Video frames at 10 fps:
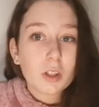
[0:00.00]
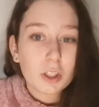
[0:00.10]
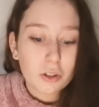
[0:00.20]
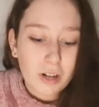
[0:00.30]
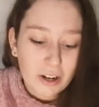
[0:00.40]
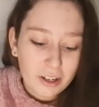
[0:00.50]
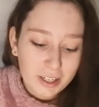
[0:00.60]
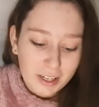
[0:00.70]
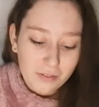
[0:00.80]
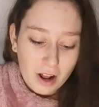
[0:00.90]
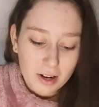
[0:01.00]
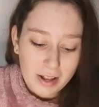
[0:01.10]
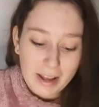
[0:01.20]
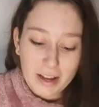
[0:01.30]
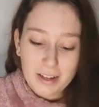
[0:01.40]
So I only did
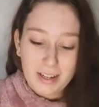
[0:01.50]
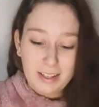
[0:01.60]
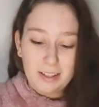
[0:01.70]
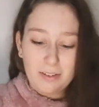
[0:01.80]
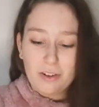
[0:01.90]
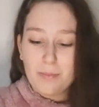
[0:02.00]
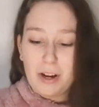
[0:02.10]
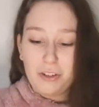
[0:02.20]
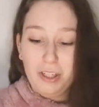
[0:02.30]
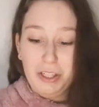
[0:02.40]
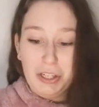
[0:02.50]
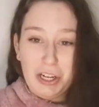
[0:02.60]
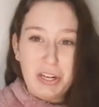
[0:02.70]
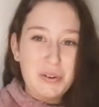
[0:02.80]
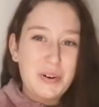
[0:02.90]
one layer. It's so much
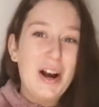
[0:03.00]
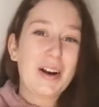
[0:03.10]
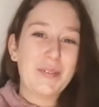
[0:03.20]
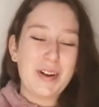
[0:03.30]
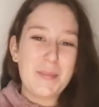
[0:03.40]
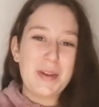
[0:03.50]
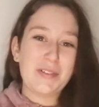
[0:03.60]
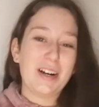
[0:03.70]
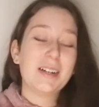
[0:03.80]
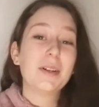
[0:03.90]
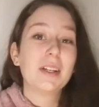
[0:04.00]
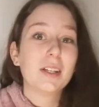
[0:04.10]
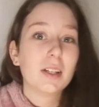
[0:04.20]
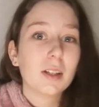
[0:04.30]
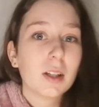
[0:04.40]
easier to work with a mirror.
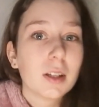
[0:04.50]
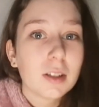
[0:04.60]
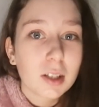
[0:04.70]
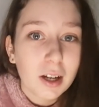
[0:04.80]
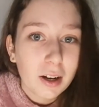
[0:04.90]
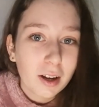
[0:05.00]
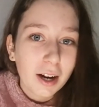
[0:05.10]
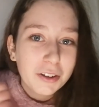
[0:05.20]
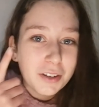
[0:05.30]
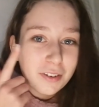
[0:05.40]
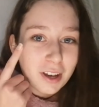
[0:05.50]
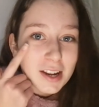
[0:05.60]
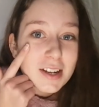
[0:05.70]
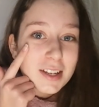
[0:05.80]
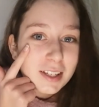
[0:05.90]
So I don't know if you
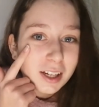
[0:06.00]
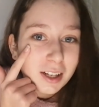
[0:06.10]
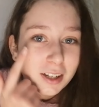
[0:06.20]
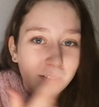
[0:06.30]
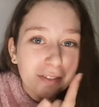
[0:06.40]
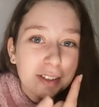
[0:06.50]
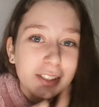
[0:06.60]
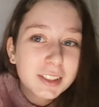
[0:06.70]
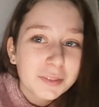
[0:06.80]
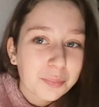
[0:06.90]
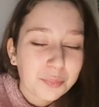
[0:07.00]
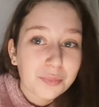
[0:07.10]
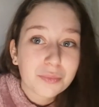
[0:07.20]
can see the difference.